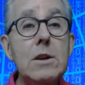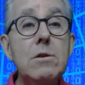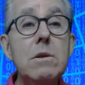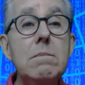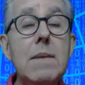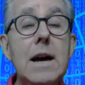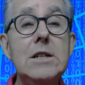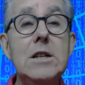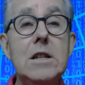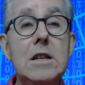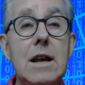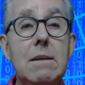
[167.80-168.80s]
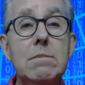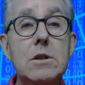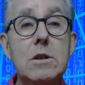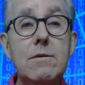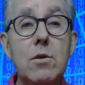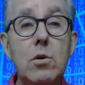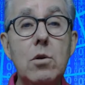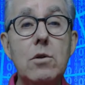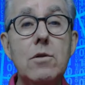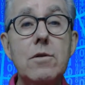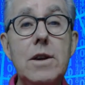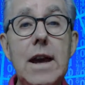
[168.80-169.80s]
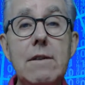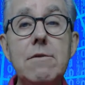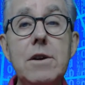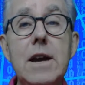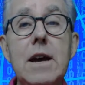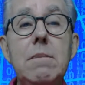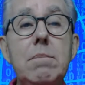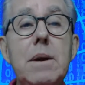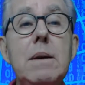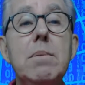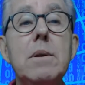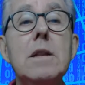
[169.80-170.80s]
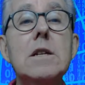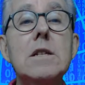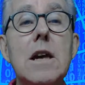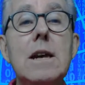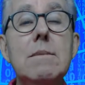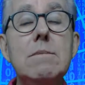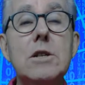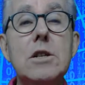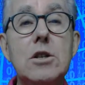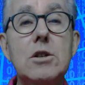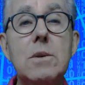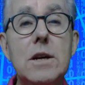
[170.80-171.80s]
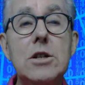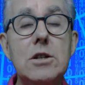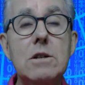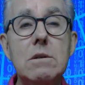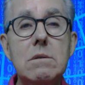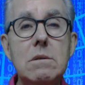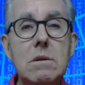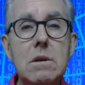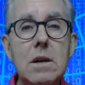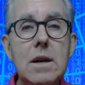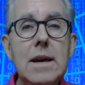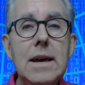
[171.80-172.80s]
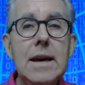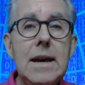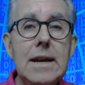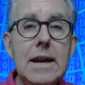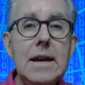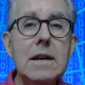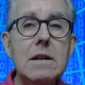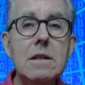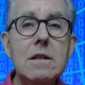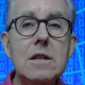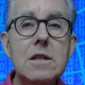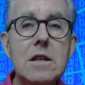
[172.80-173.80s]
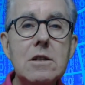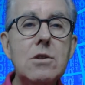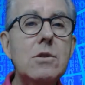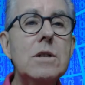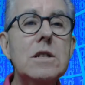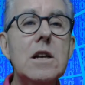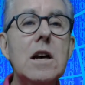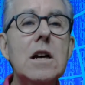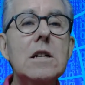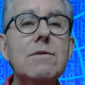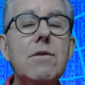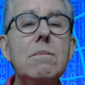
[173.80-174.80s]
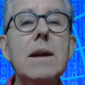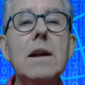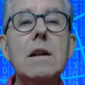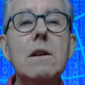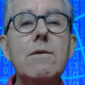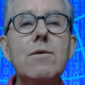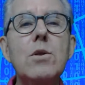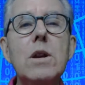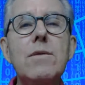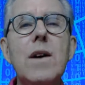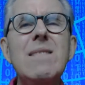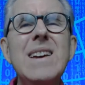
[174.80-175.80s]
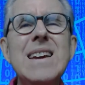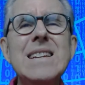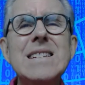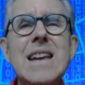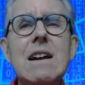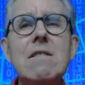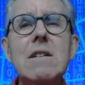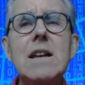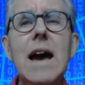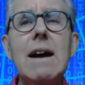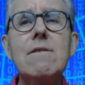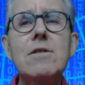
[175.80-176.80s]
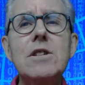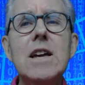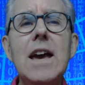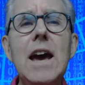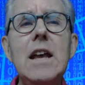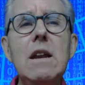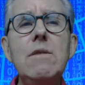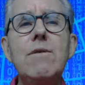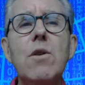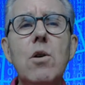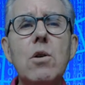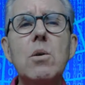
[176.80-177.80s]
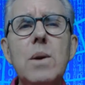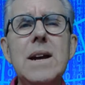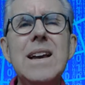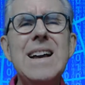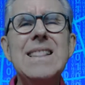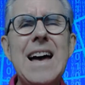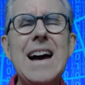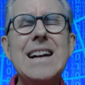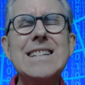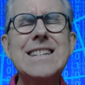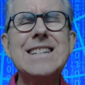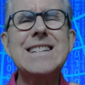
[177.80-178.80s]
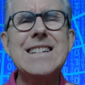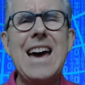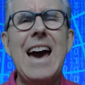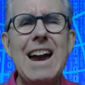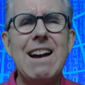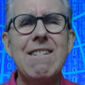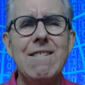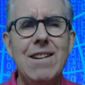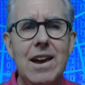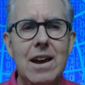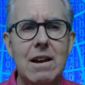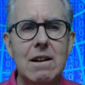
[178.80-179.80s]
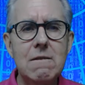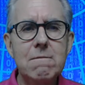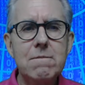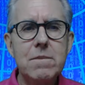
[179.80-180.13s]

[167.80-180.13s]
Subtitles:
Can you imagine the numbers of ordinary, everyday people in the same situation? In England, the suicides for men under 45 is currently averaging 84 a week. That's staggering!